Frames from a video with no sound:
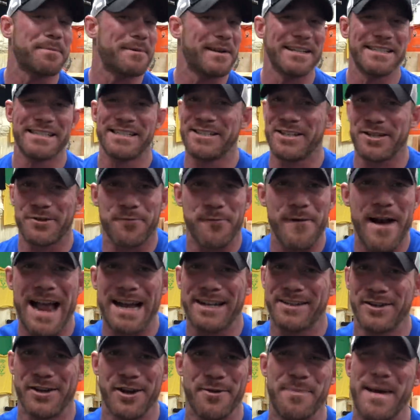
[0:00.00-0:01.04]
because it's just
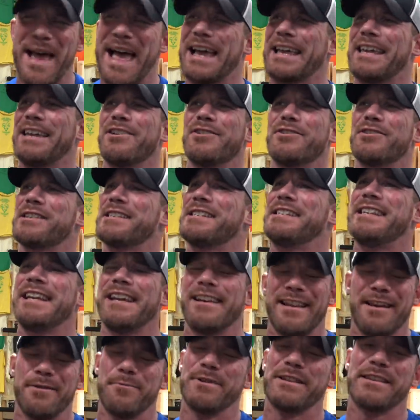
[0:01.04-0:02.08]
racked on your back and you're just
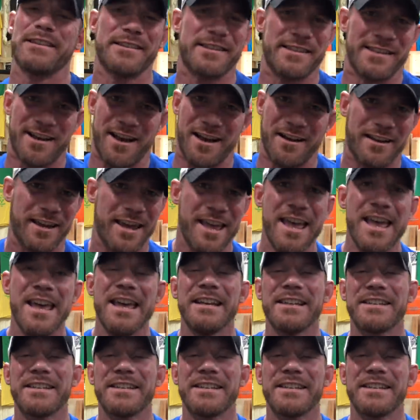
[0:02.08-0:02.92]
dealing with the suck.